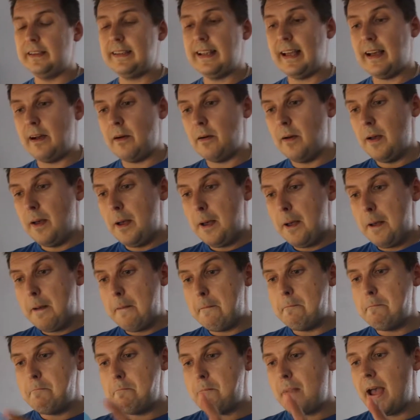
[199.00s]
Now,
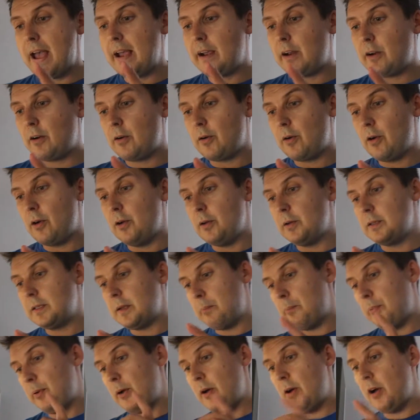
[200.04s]

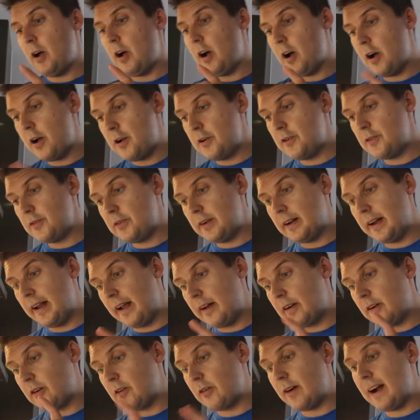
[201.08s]
macros per 100
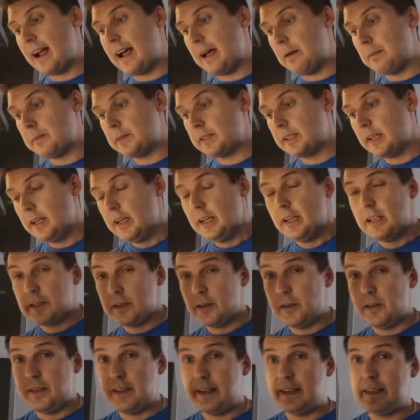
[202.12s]
grams,
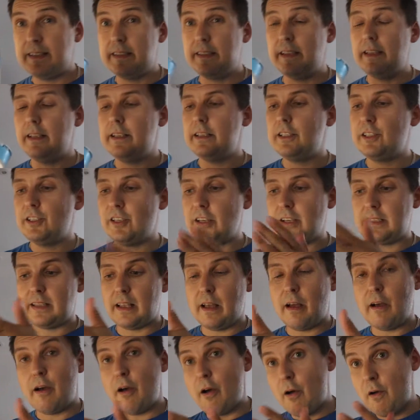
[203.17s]
so this is
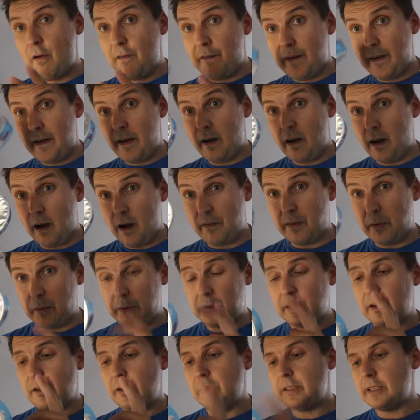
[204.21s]
just over half. I'm
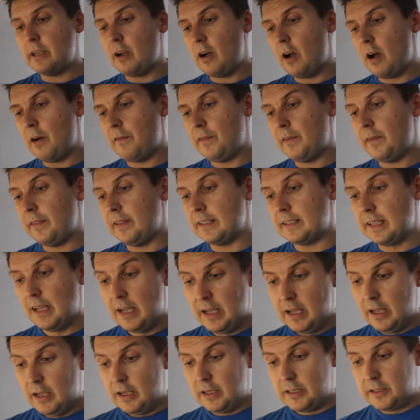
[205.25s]
going to use half of this,
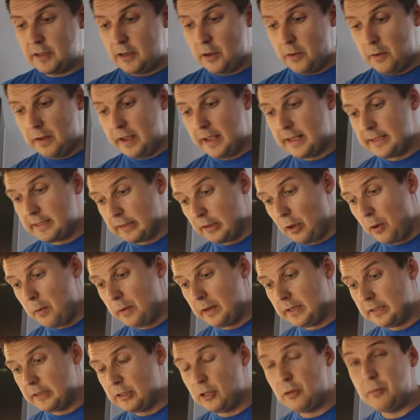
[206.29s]
so it's
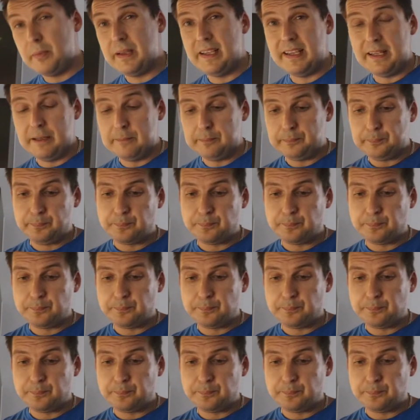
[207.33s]
going to be,